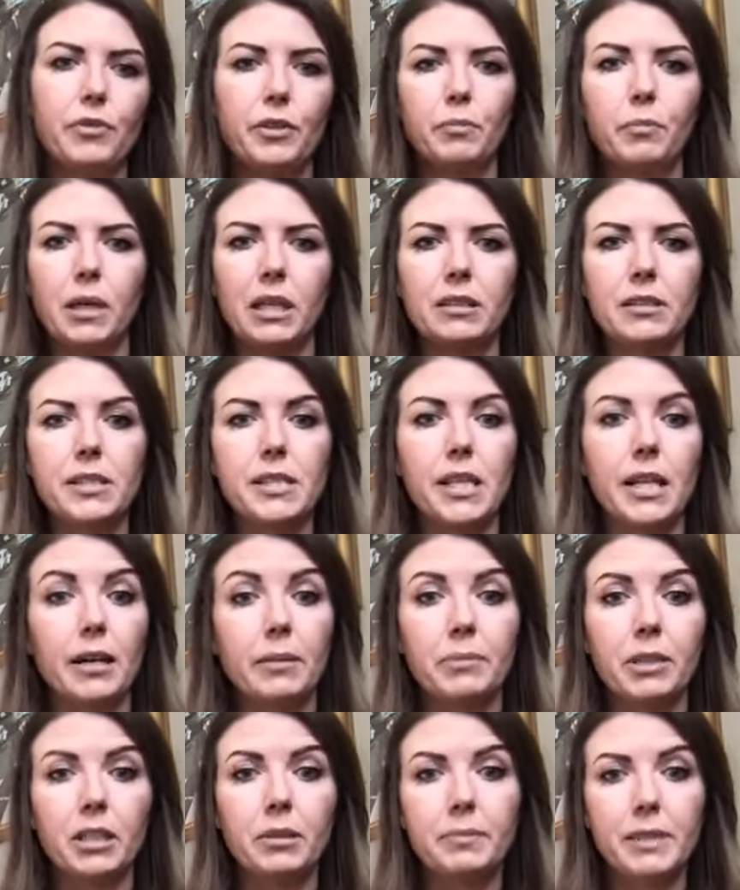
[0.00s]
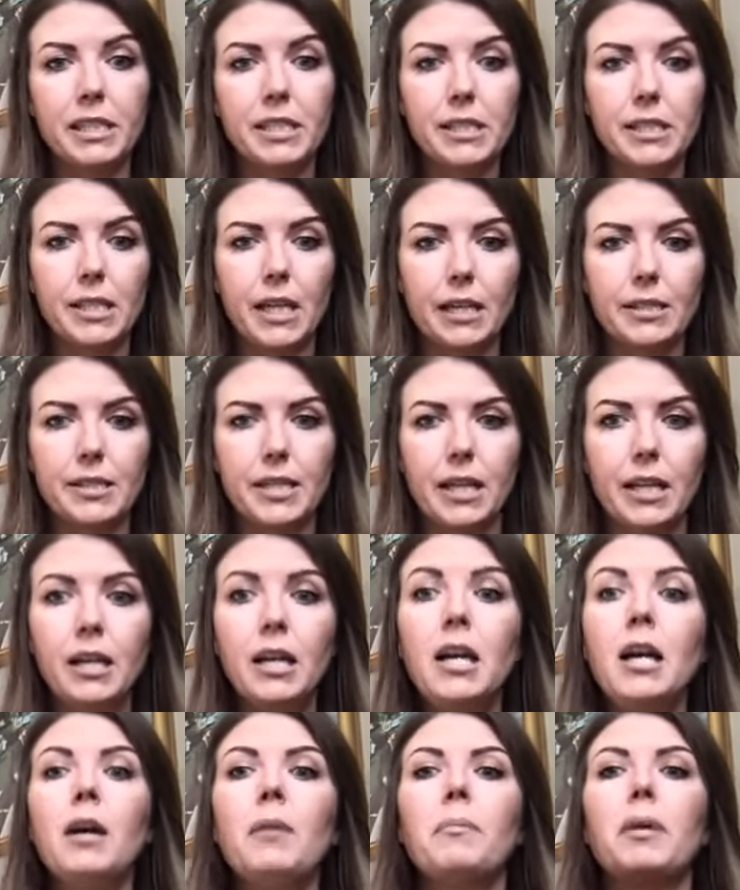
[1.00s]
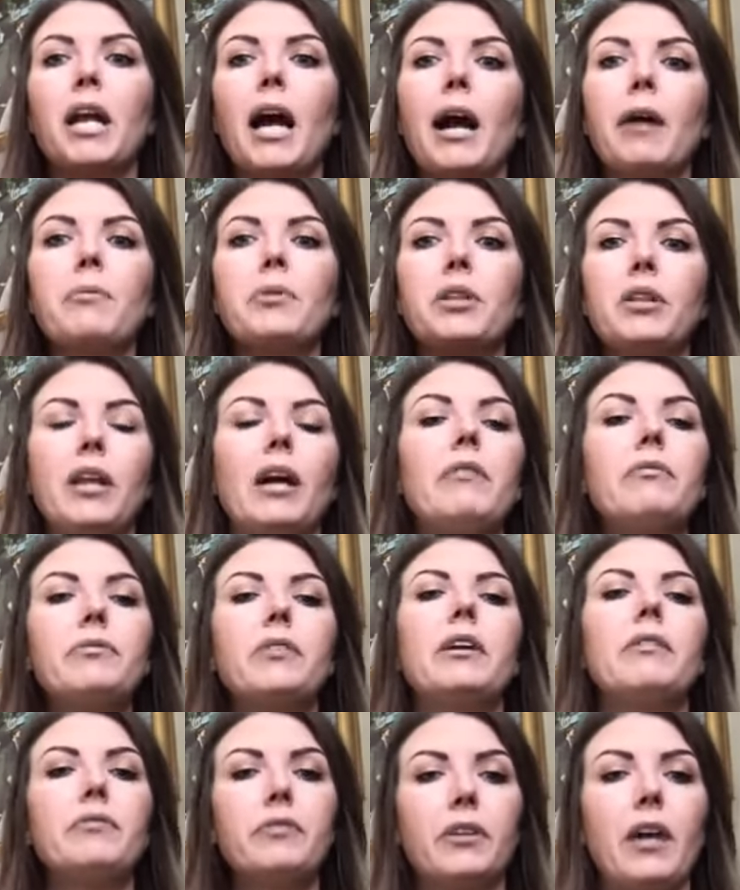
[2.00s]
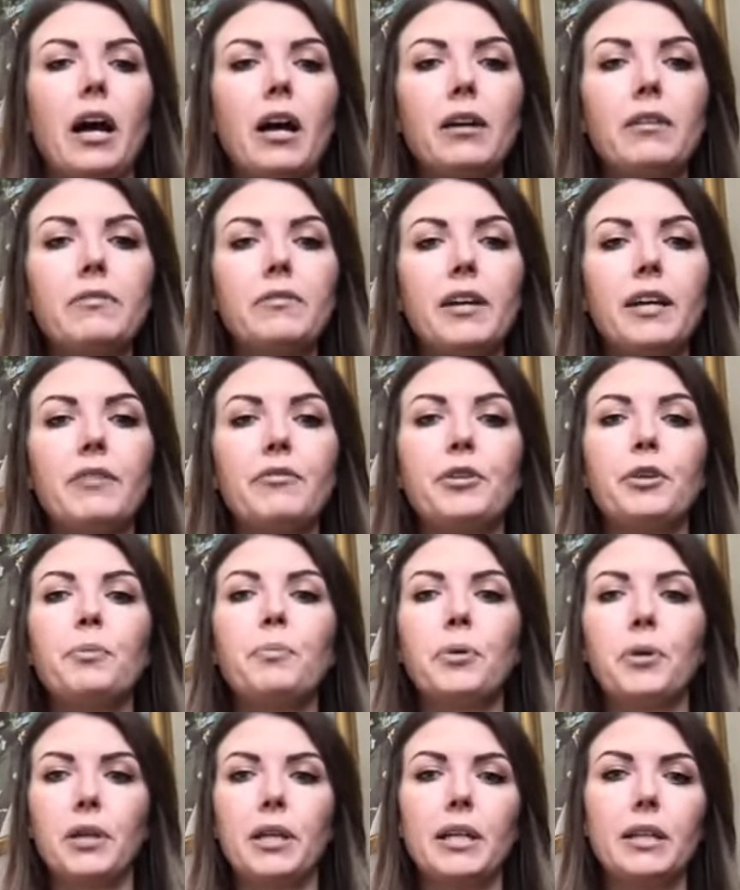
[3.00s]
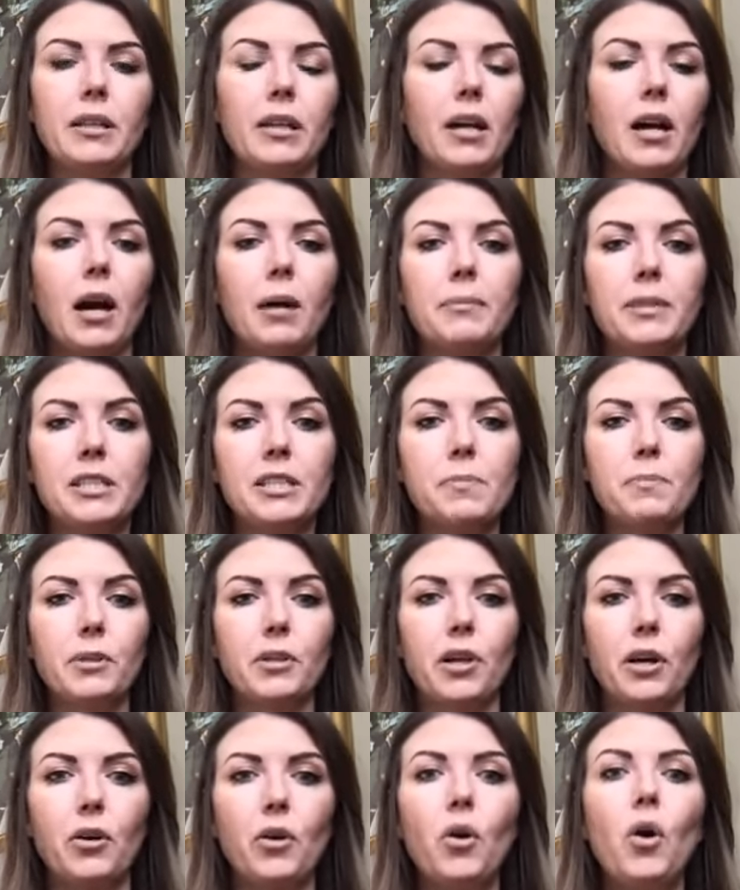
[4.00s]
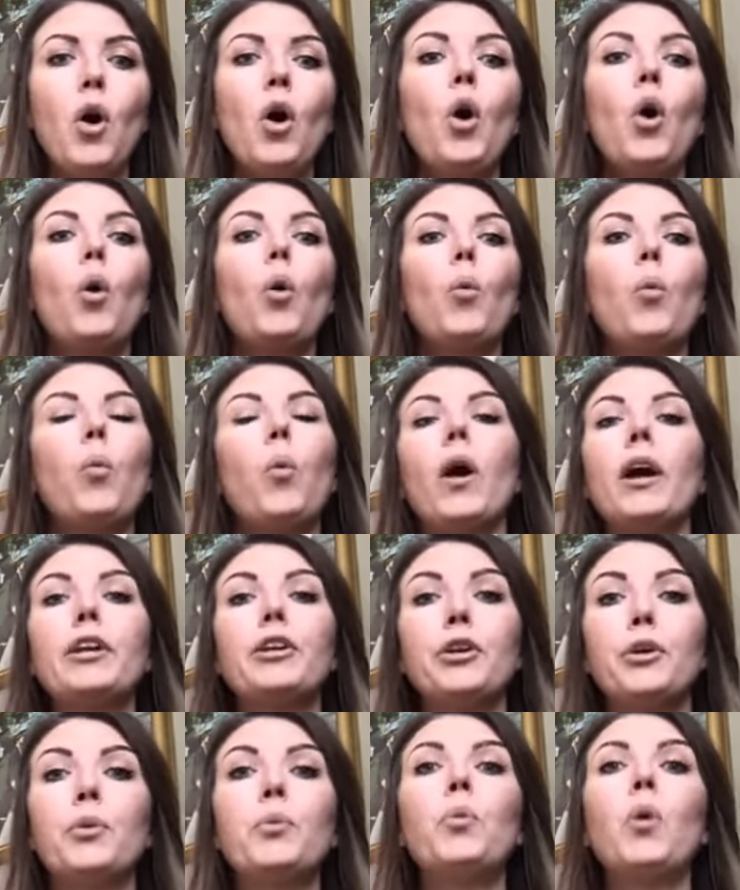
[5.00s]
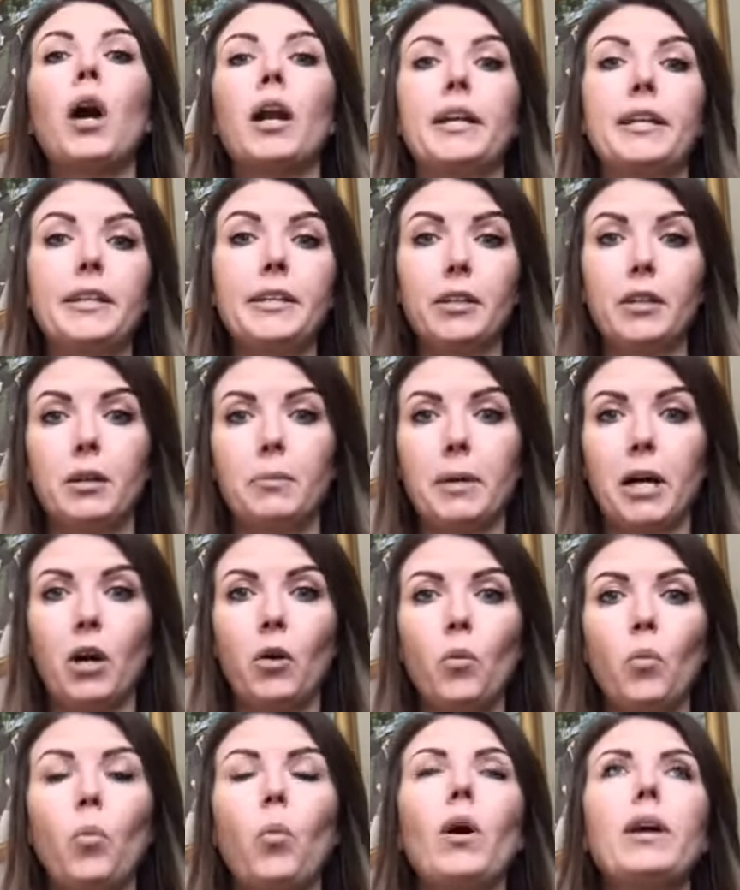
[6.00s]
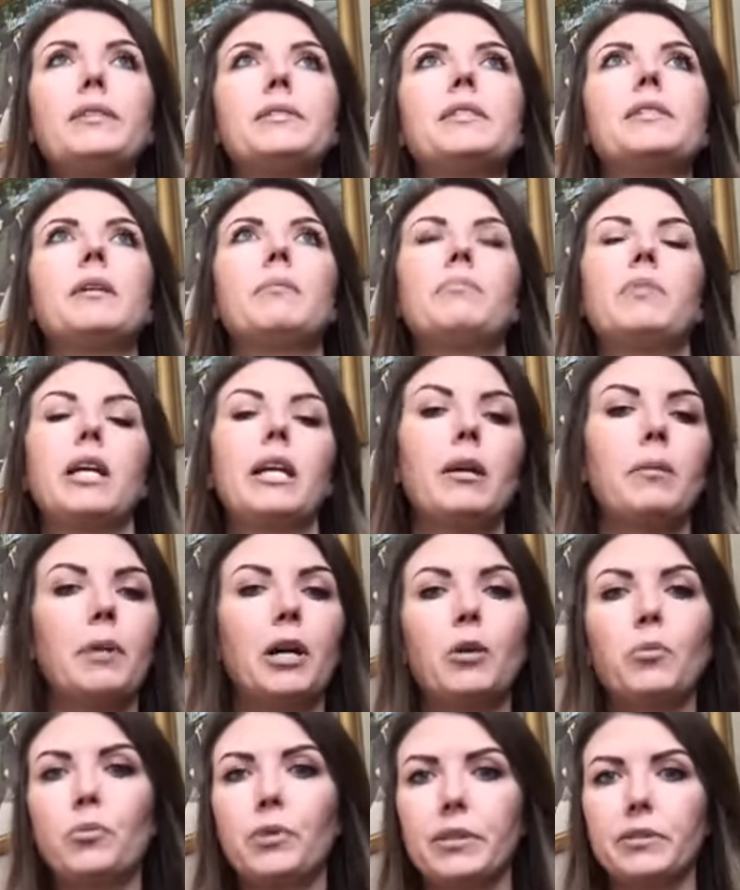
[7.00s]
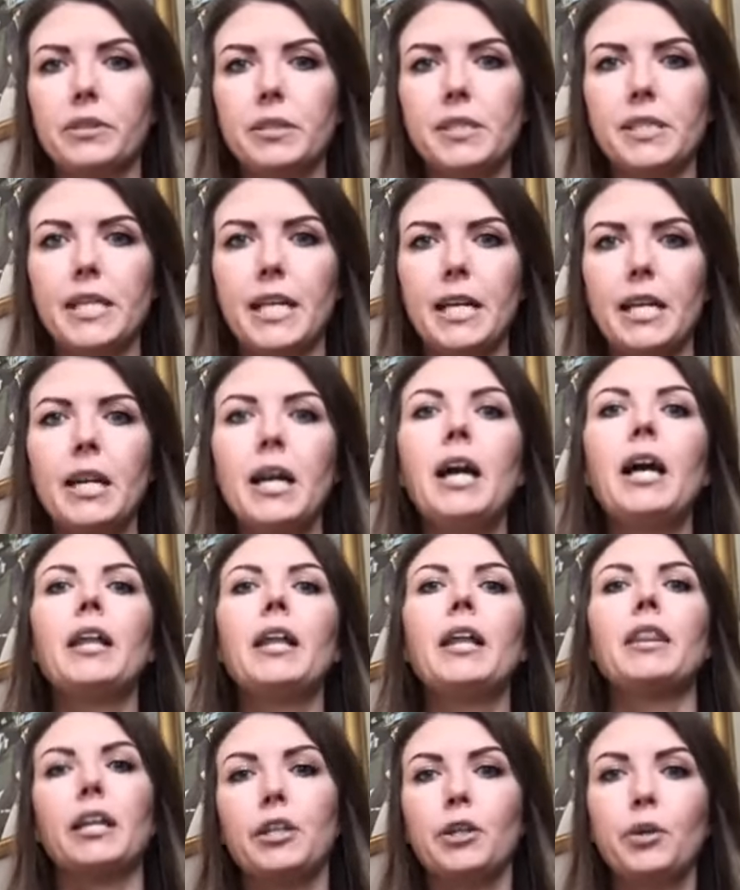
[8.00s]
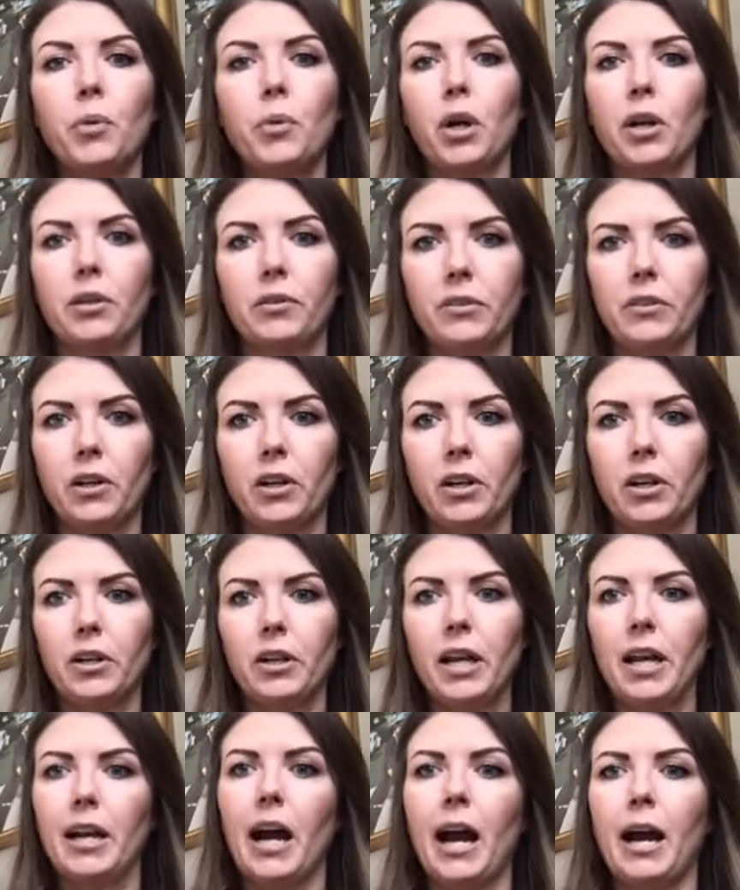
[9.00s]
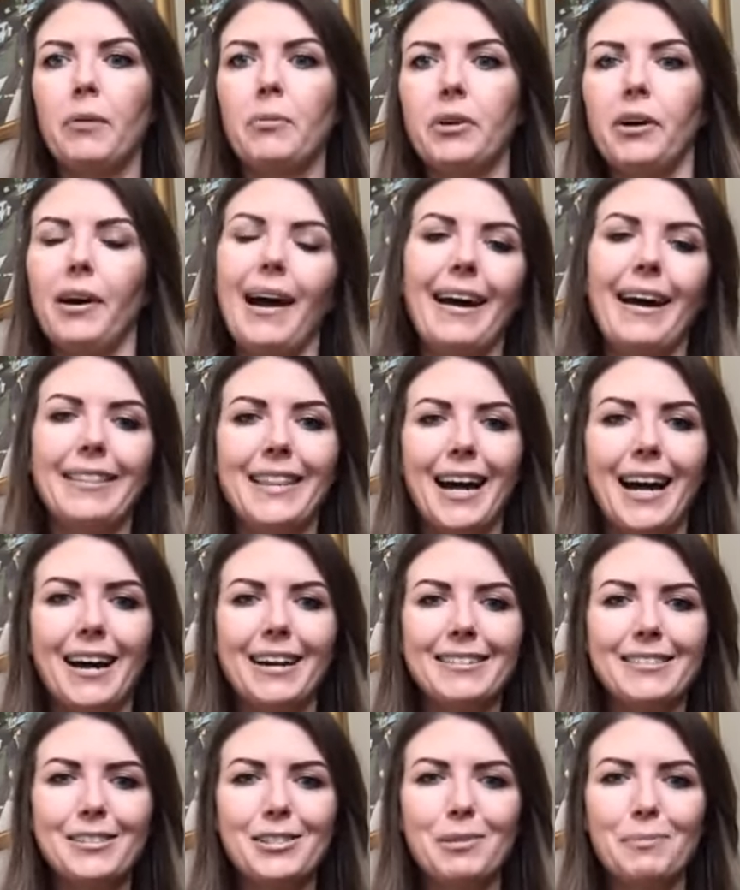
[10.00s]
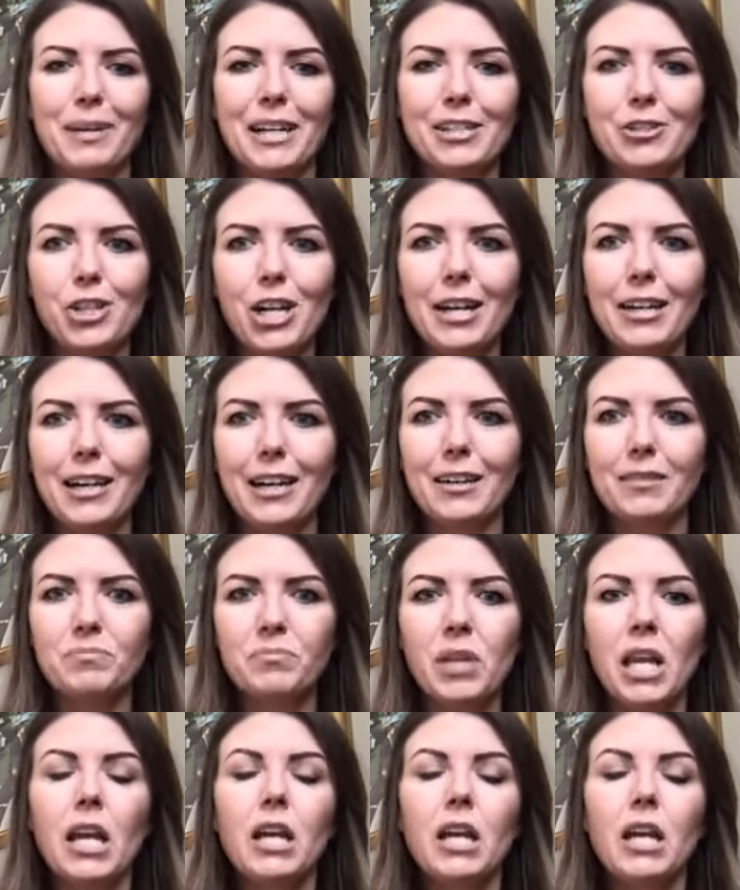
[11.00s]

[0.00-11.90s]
few months that I'm going to be discussing, but I would love if you put in the comments below what you want to hear about. What's something about real estate that you want to learn? And I will add that to my agenda.